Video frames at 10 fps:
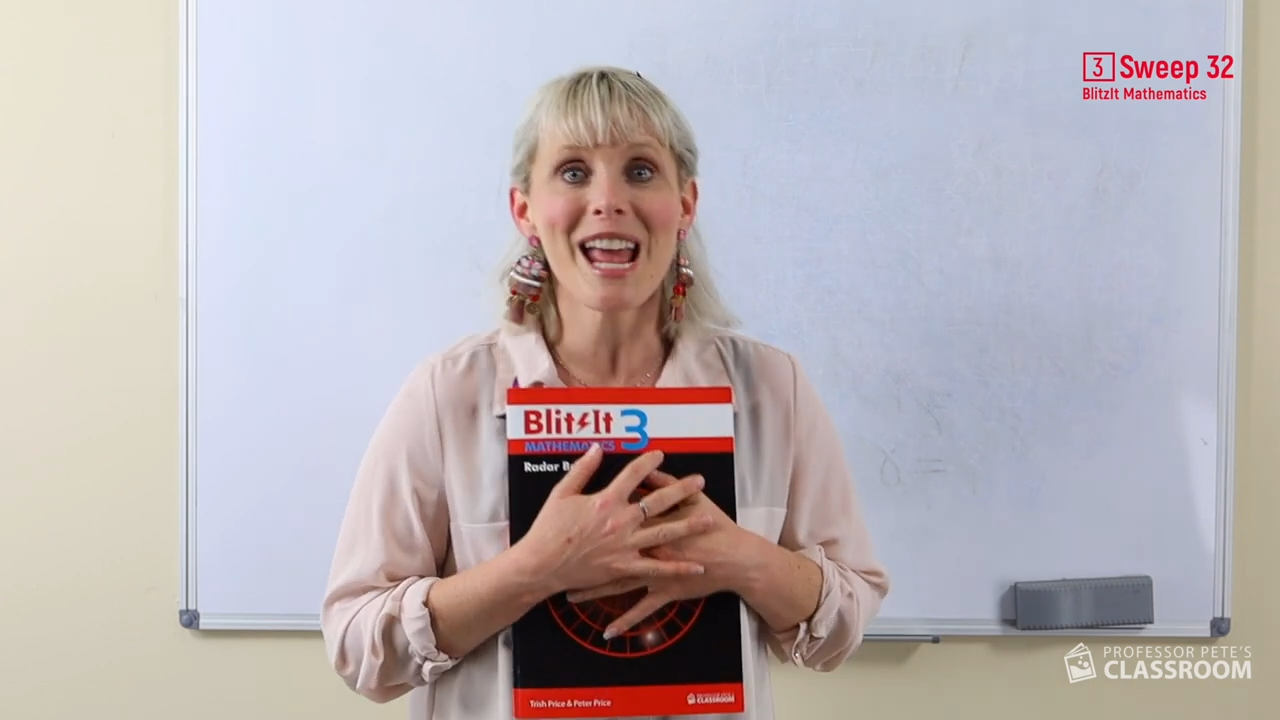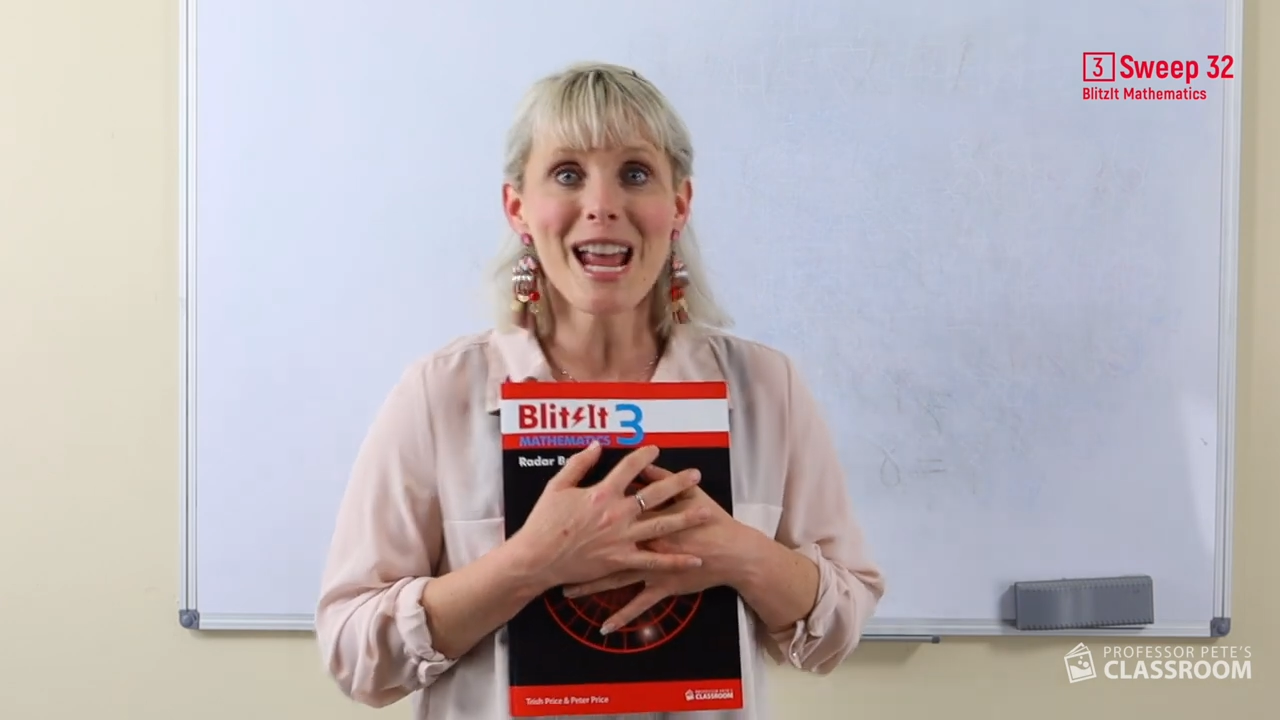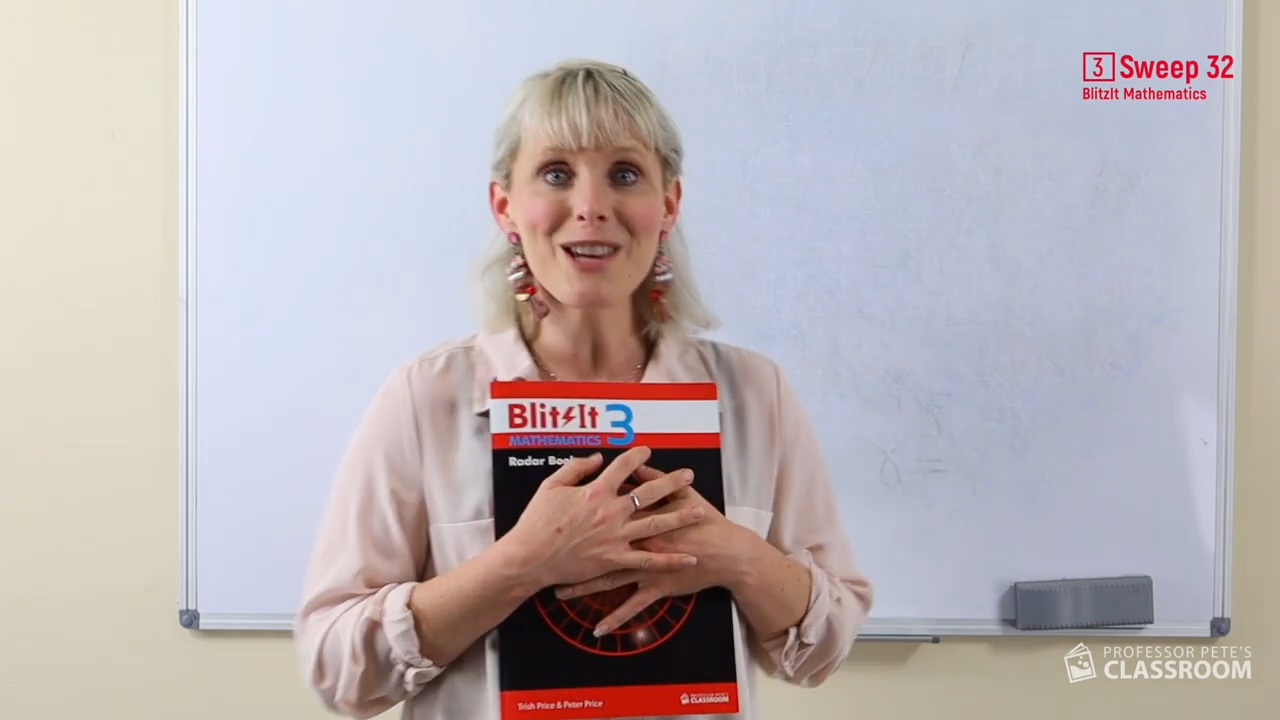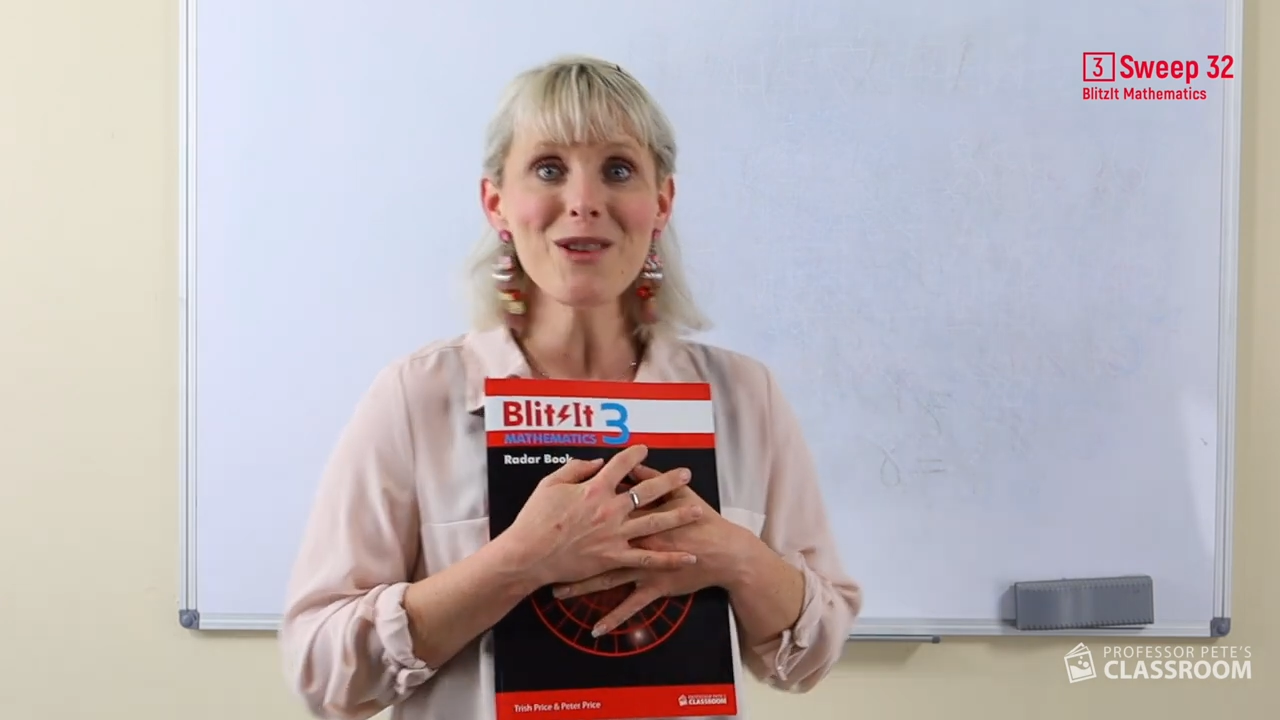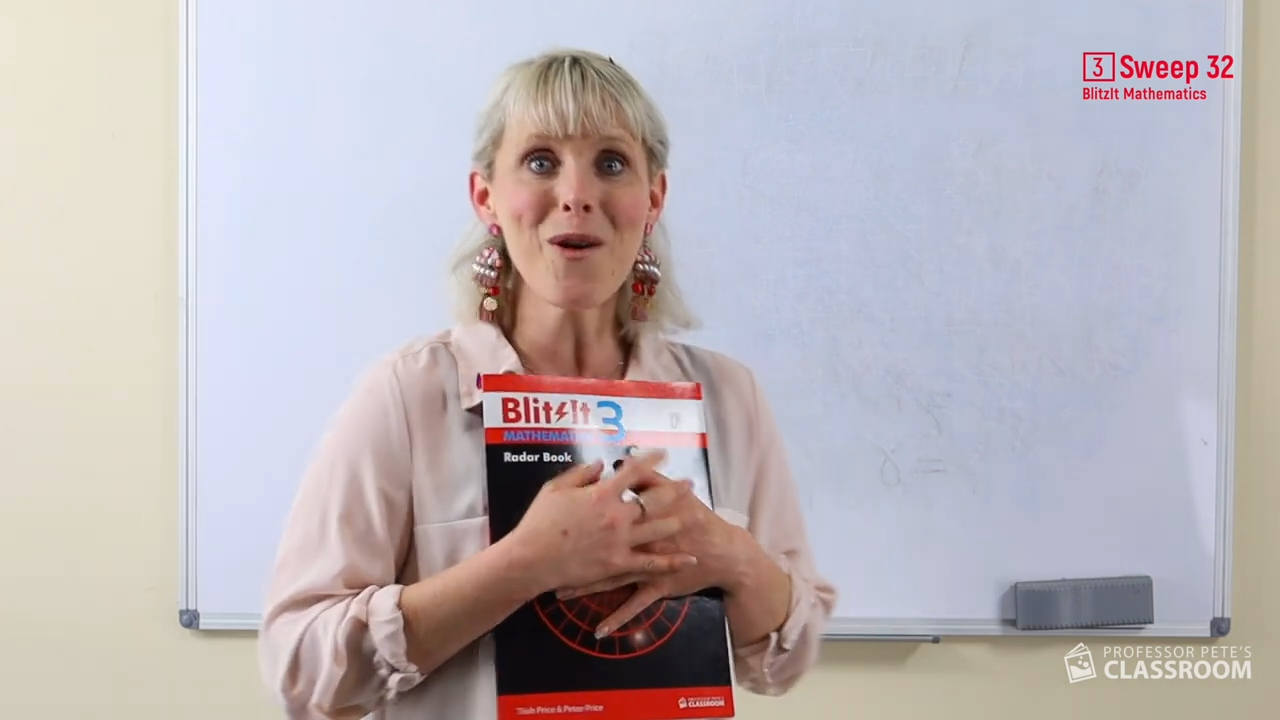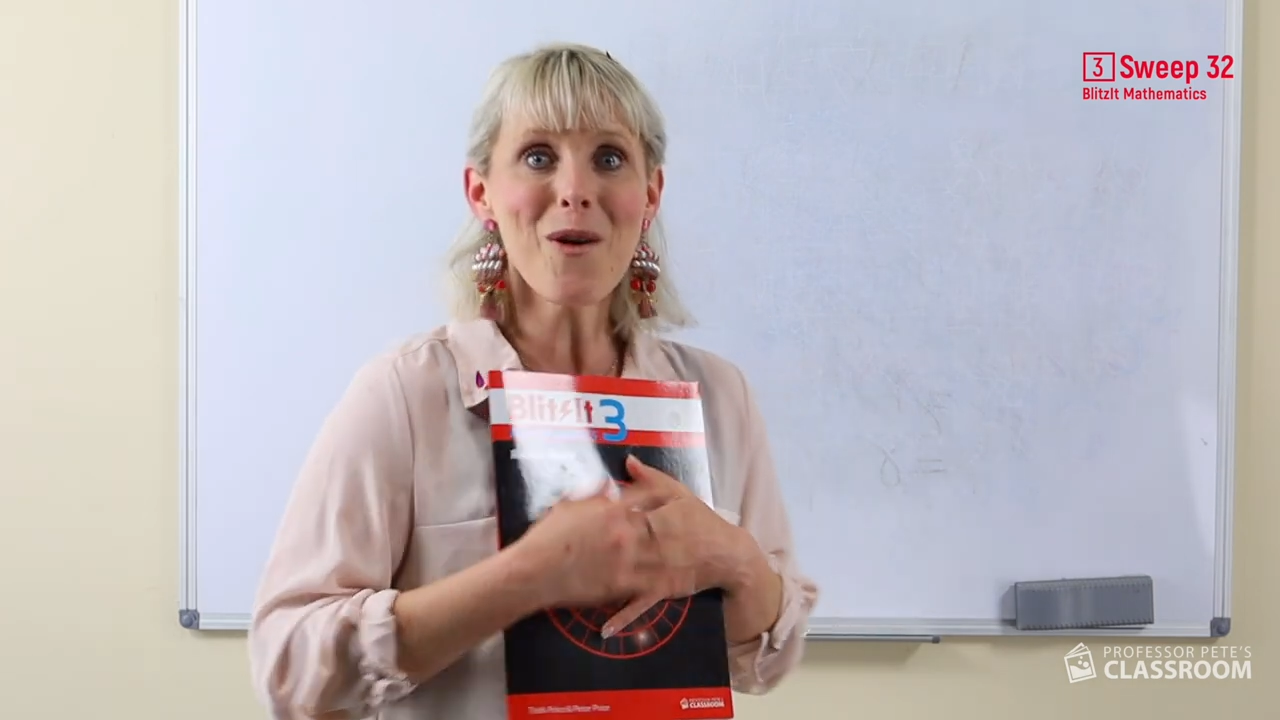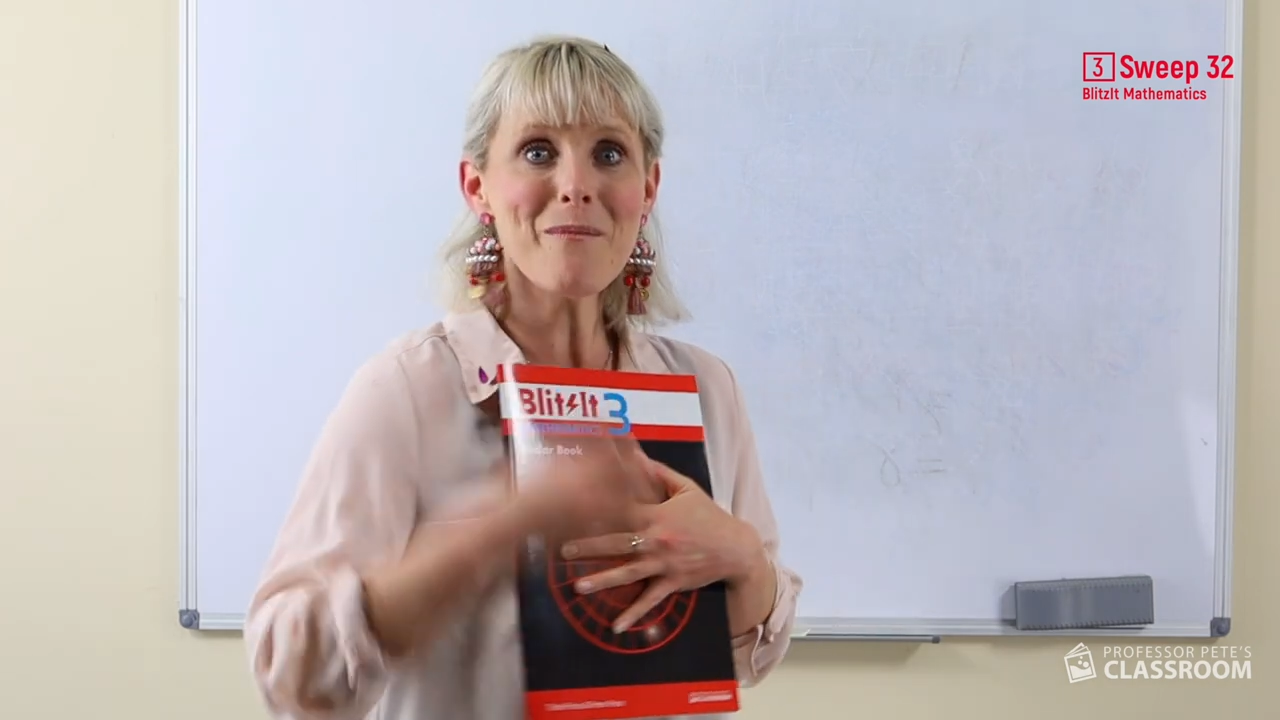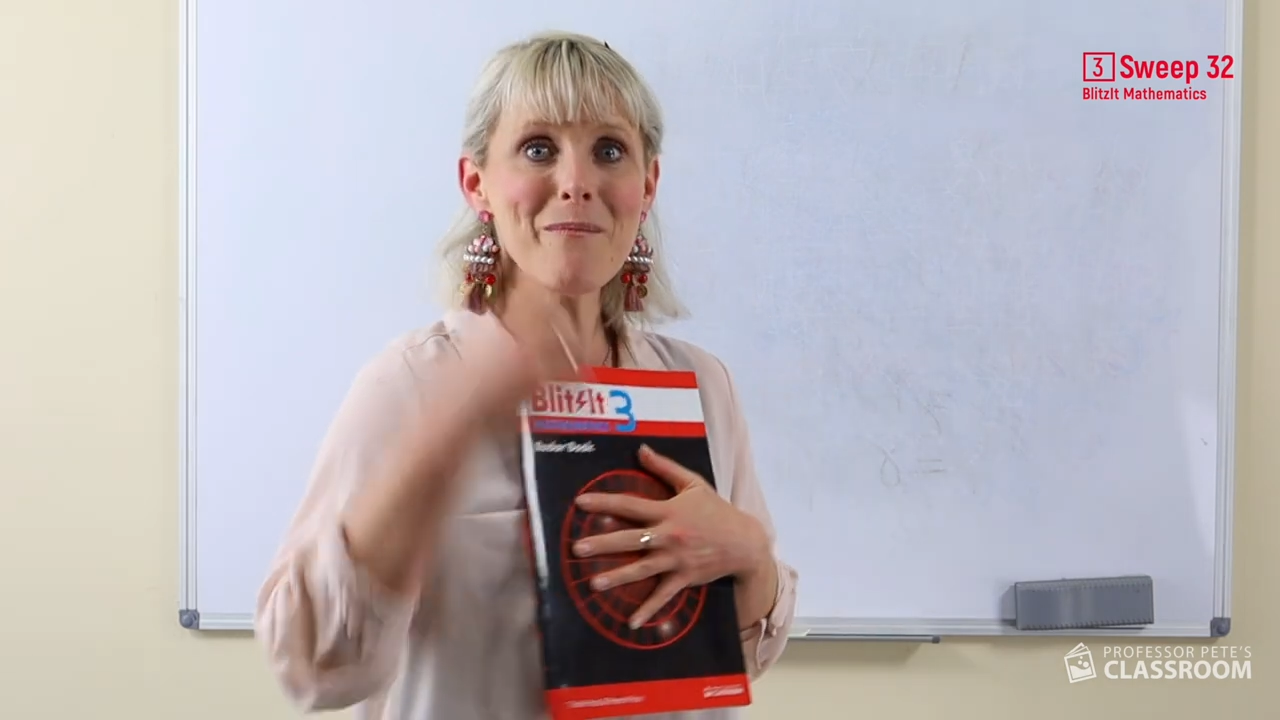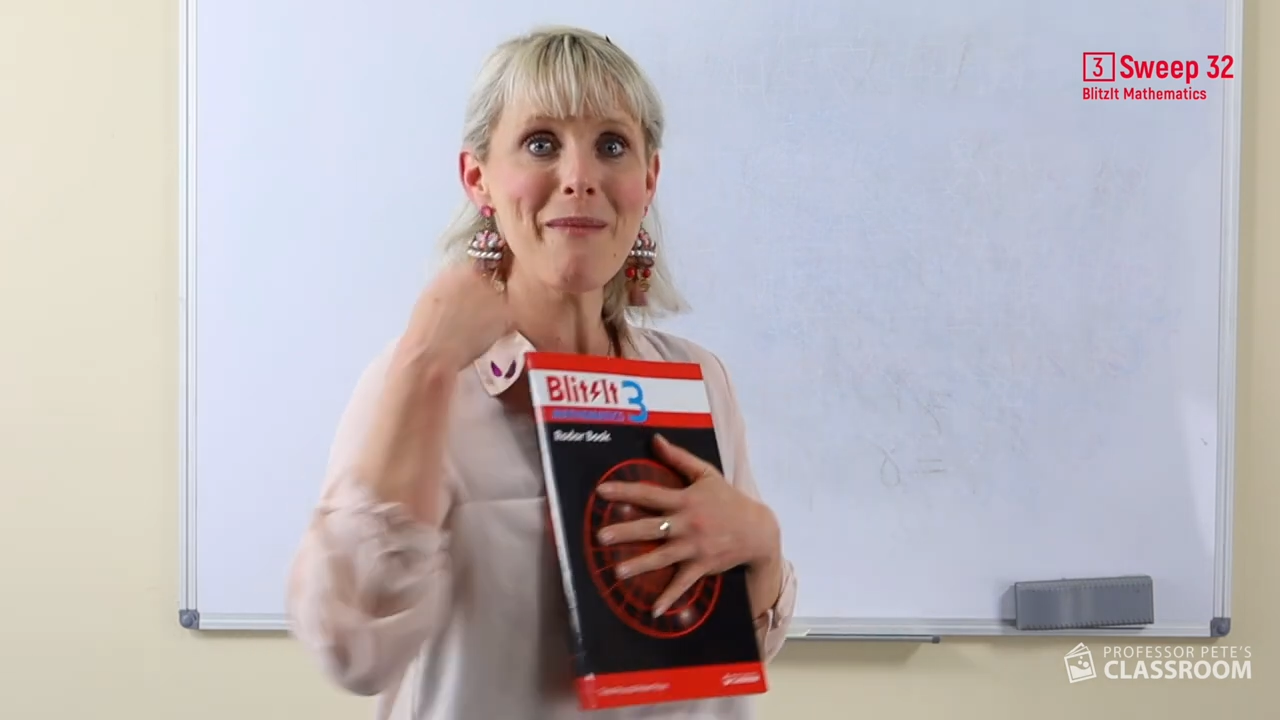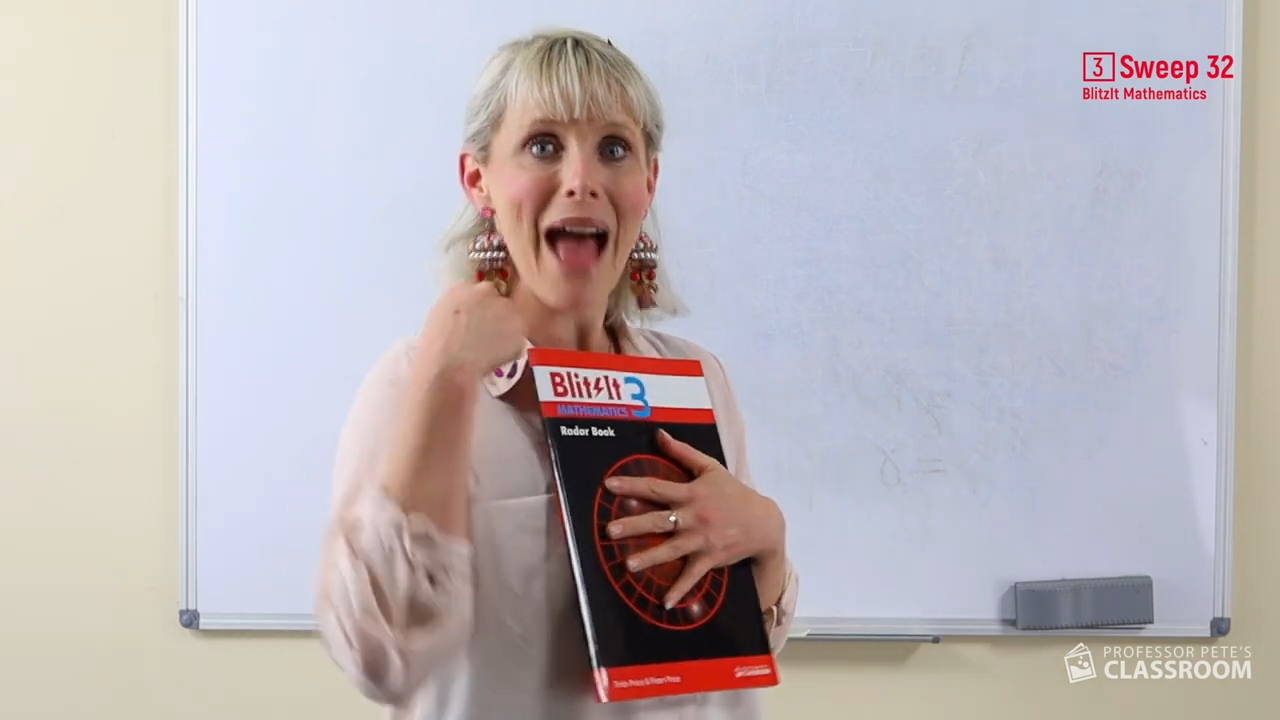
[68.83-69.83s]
In your